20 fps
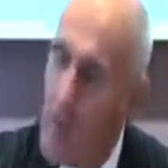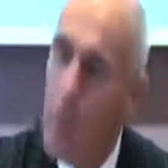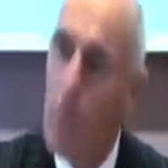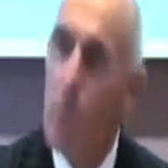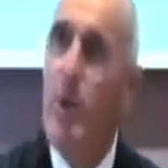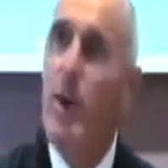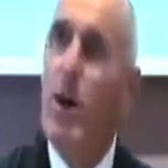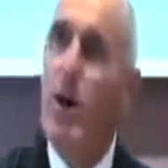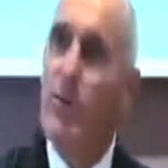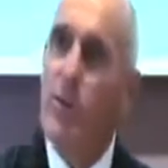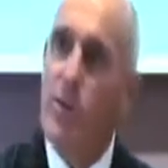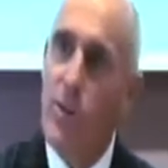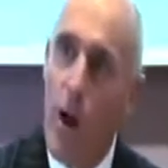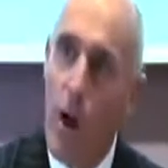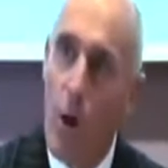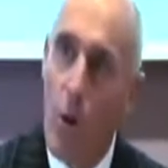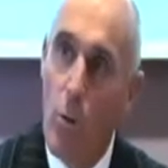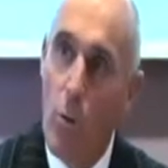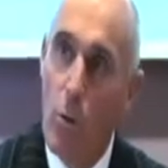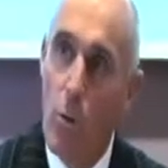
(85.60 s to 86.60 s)
we are
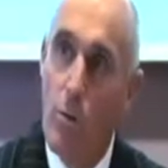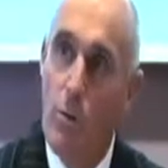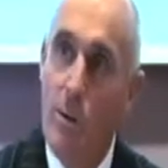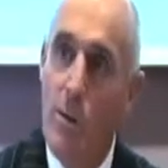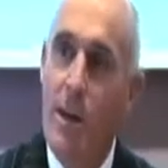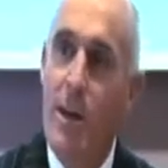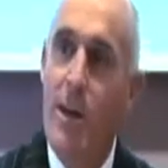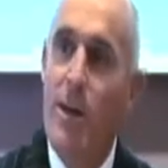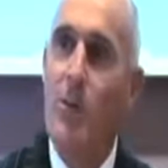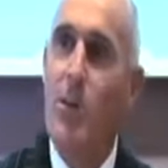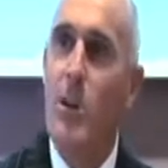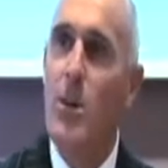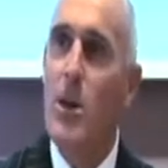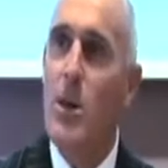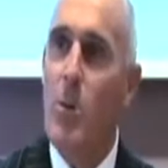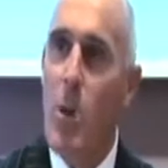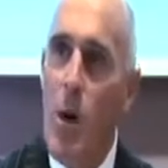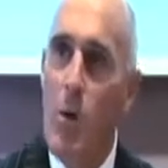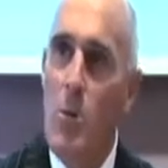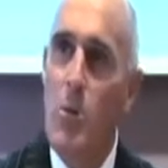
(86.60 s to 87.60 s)
told that
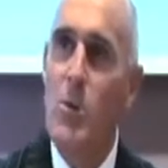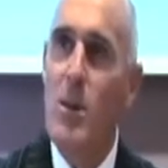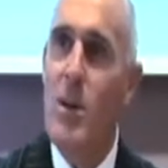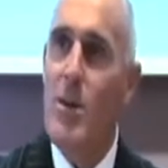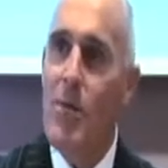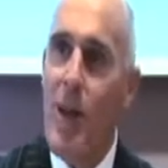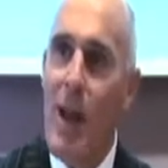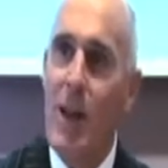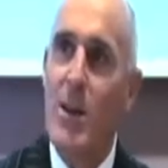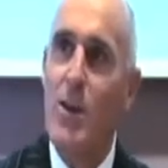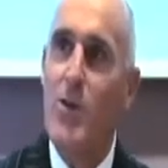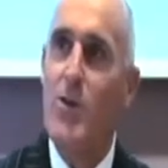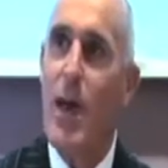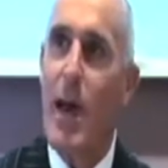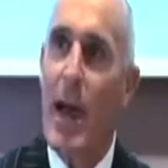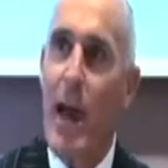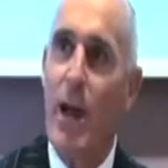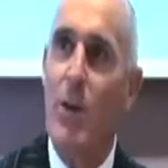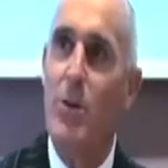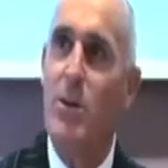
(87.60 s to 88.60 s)
you only value the
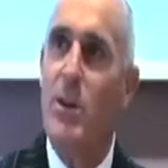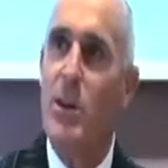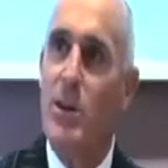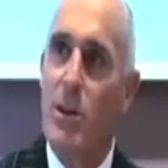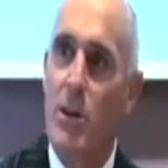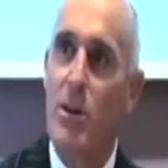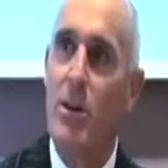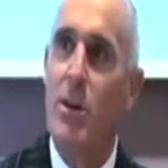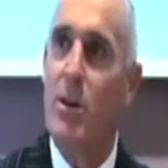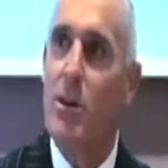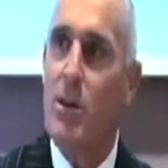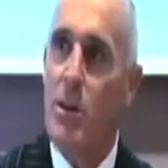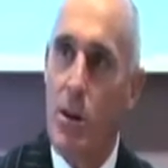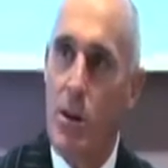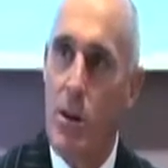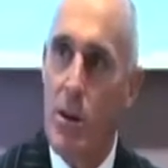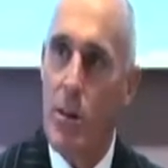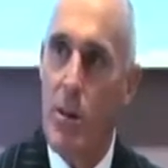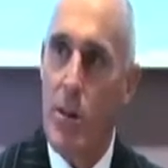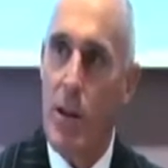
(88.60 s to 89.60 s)
house in certain
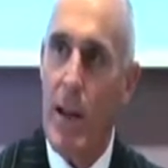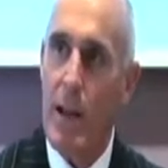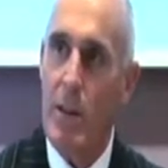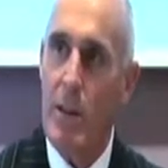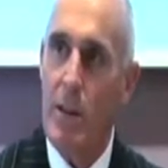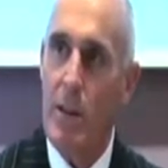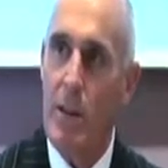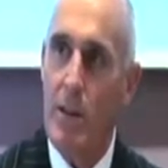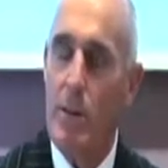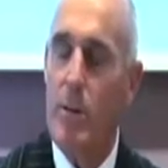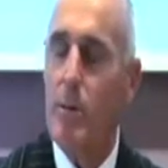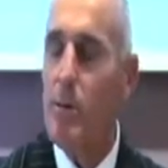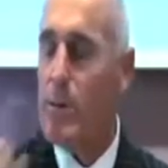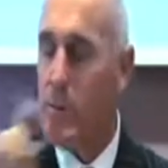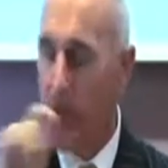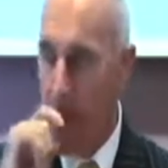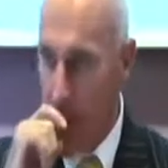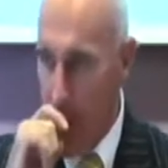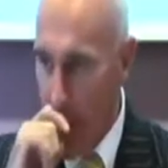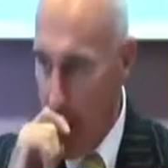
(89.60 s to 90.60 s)
circumstances.
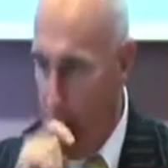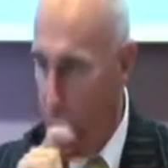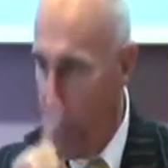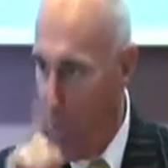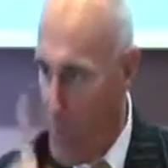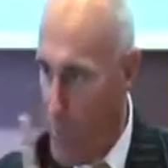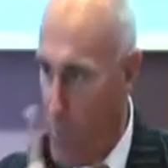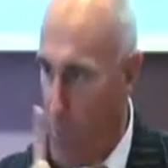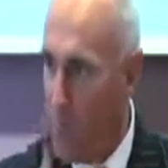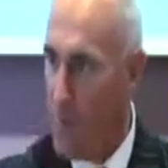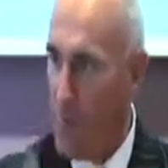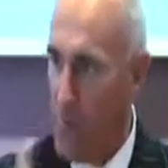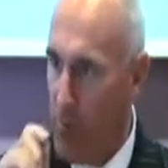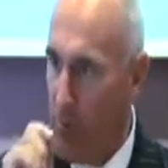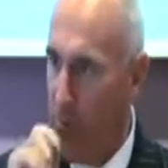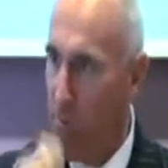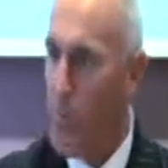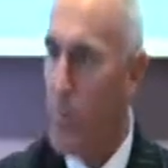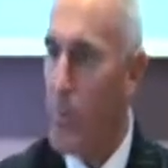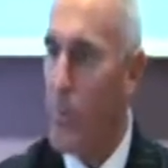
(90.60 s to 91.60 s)
Okay, very important,
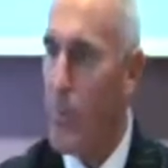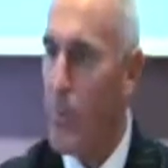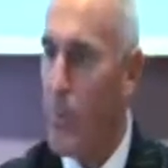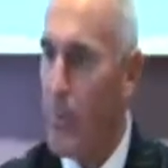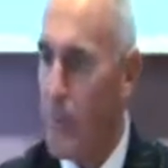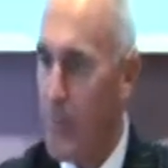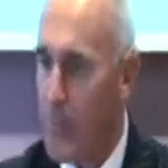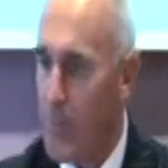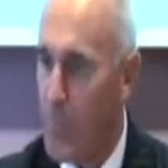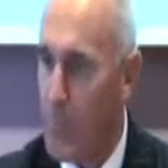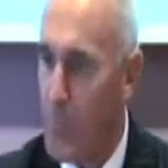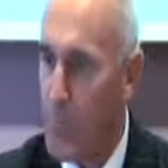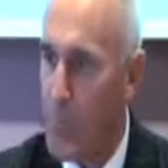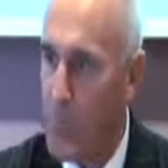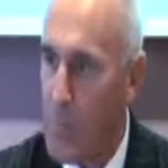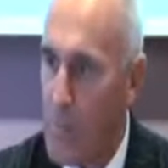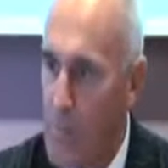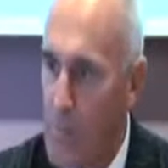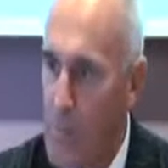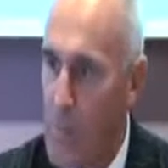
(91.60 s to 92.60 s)
very important.
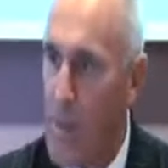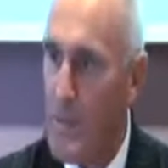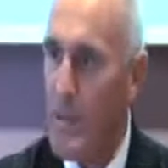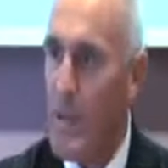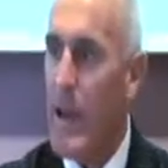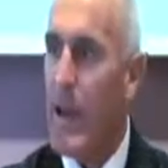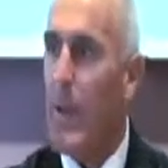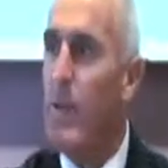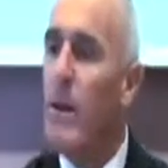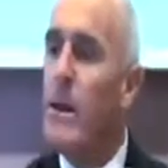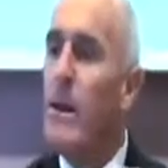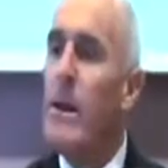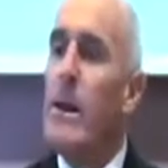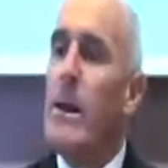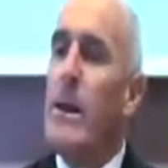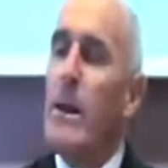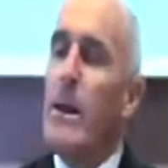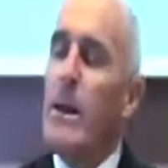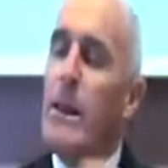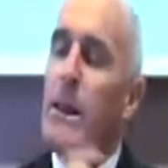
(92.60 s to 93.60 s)
Now,
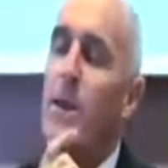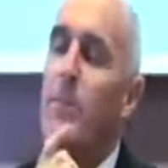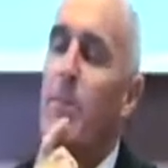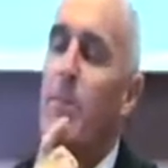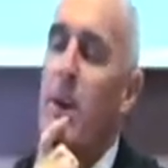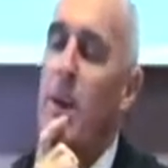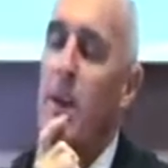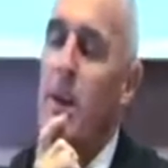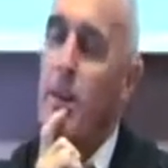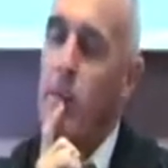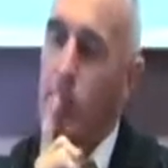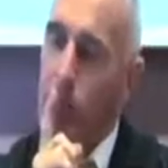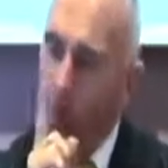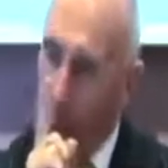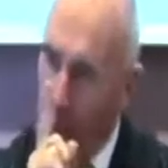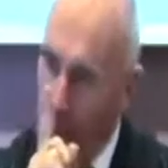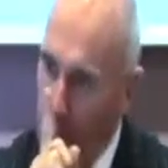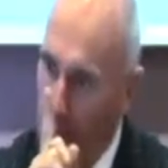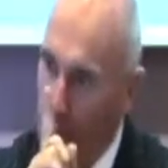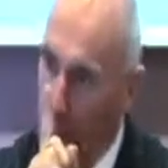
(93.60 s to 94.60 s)
let me
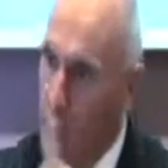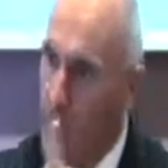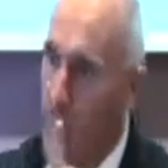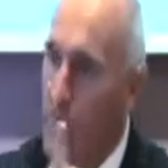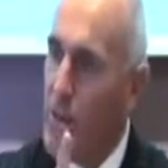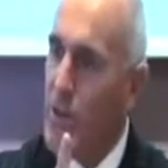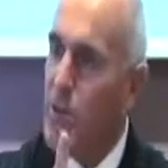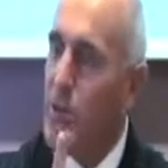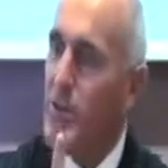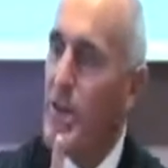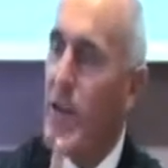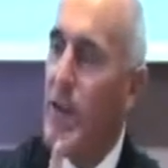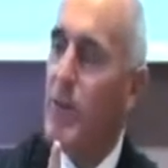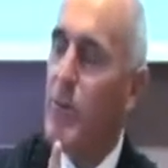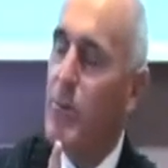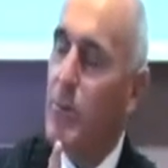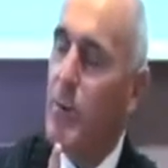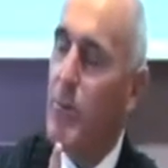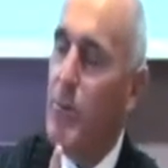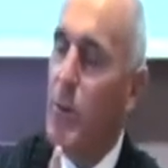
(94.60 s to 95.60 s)
flesh it out
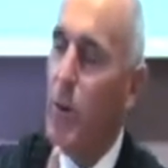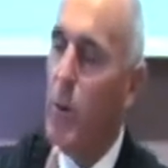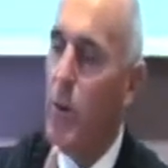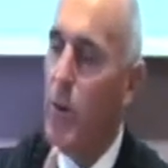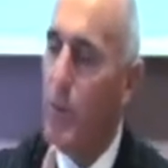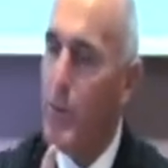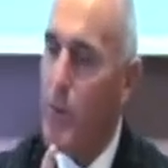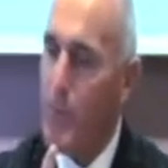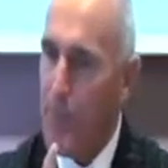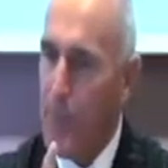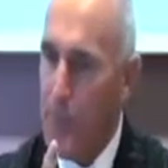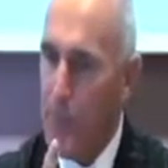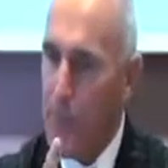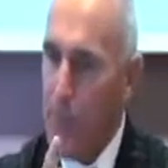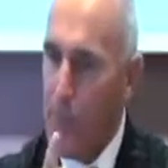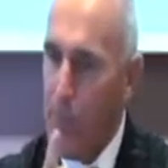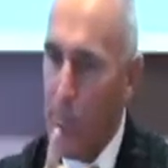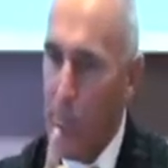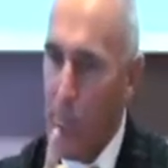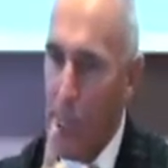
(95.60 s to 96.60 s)
a bit more.
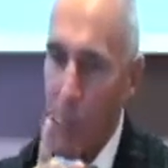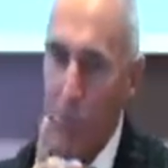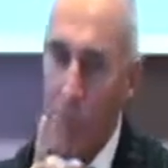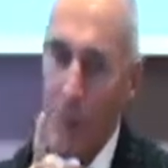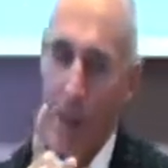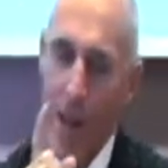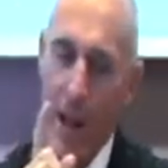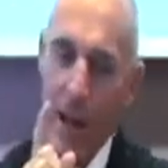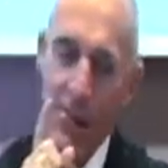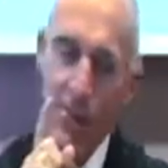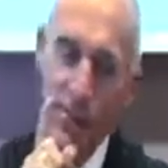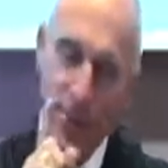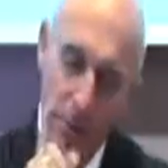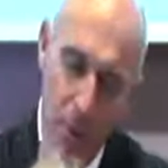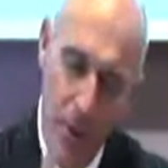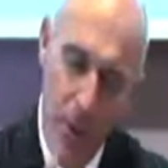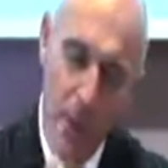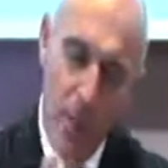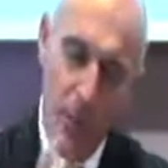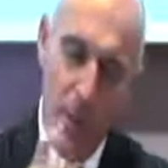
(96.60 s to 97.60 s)
A
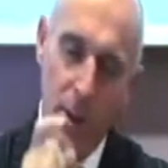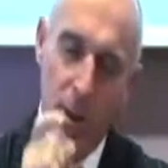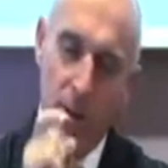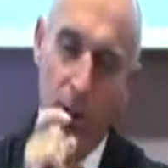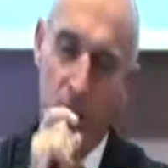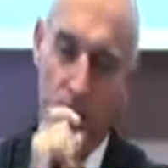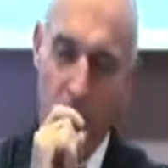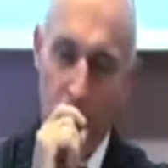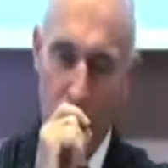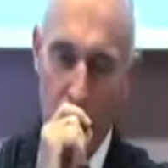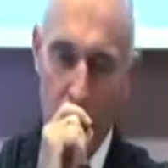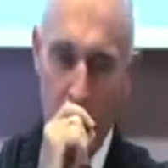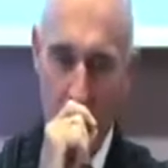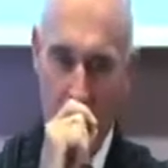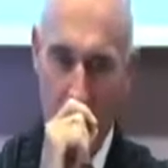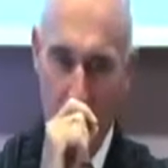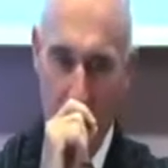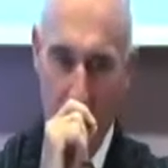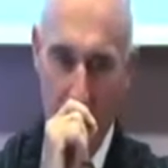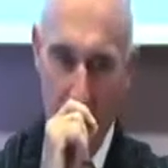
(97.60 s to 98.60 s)
typical situation is
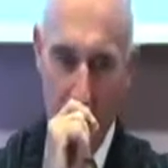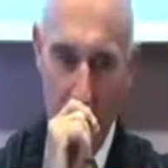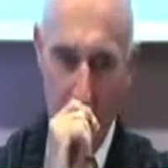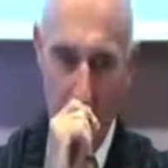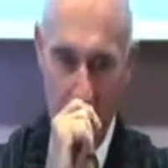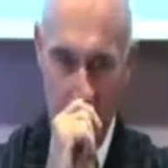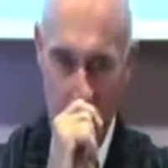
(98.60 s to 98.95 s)
this.